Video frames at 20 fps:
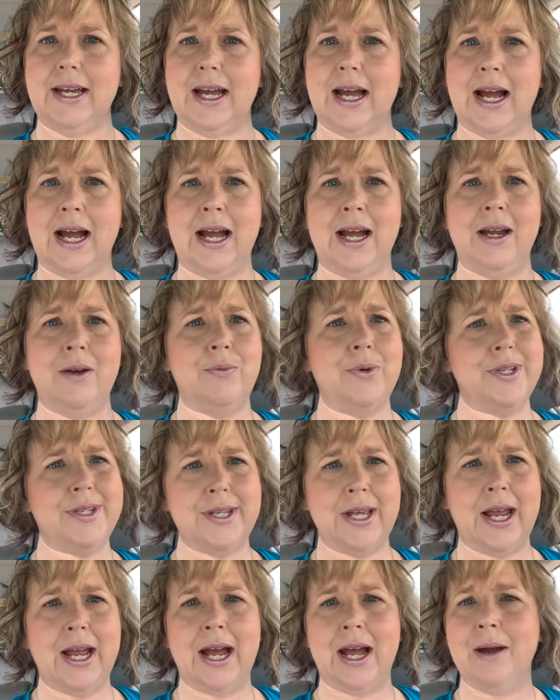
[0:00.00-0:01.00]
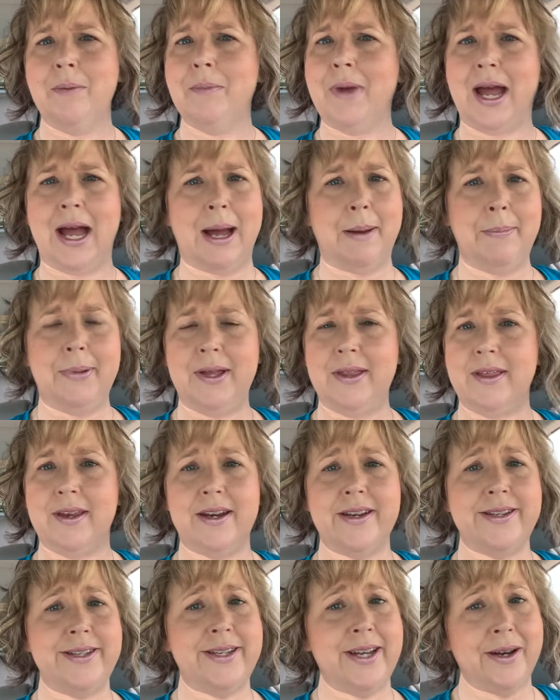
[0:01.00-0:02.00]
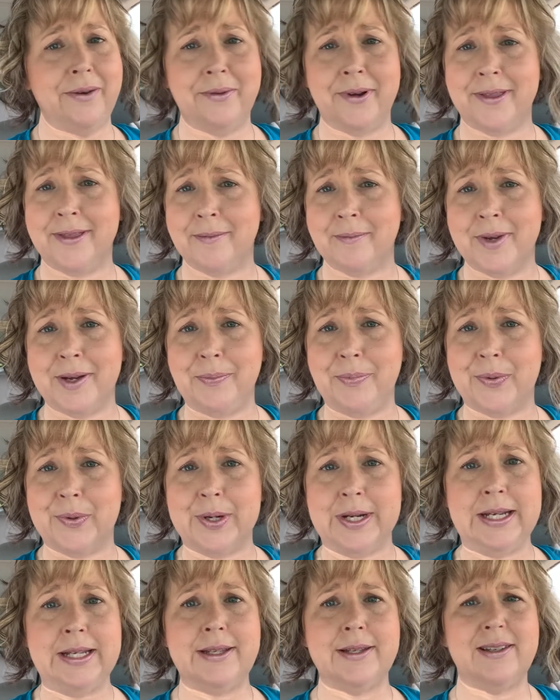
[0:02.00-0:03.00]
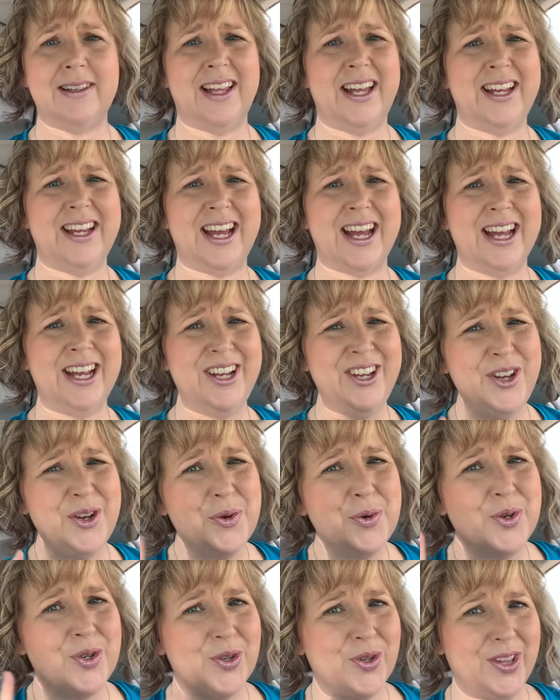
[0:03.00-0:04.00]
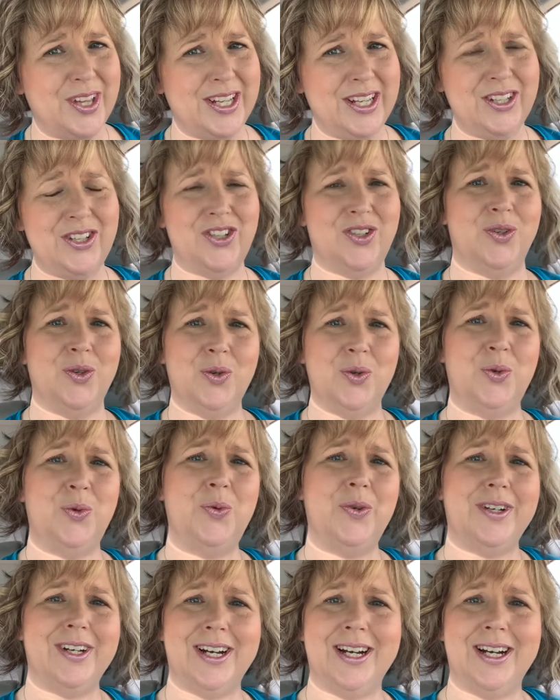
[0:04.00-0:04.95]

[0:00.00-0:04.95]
I would say I'm happy that I stayed within my points like I usually do.